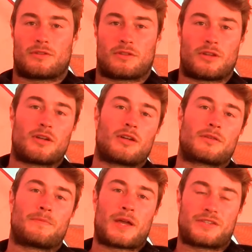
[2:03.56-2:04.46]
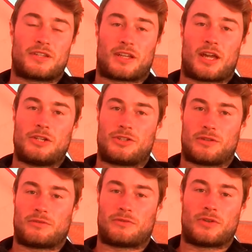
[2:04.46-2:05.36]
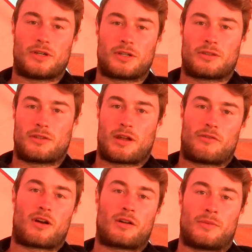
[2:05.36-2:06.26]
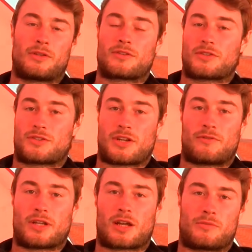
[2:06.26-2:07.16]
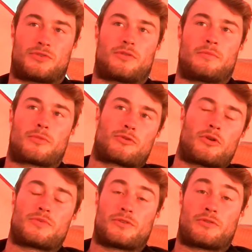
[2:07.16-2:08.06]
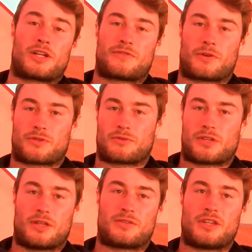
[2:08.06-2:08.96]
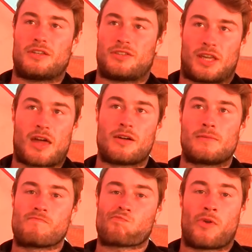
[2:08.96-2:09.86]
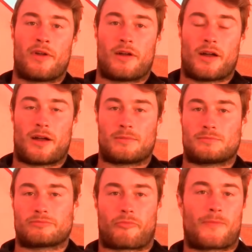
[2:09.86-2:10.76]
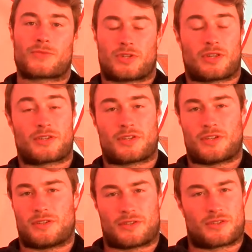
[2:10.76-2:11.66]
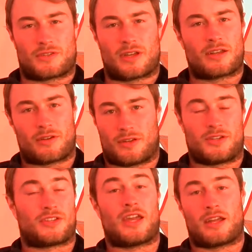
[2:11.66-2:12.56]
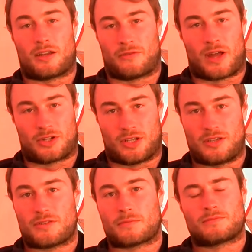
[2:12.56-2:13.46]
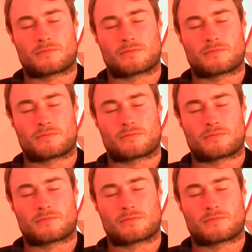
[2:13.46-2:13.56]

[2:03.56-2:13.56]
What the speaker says: the best indication for environments generally comes from groups of trace fossils that you see together. So they're known as ichnofacies.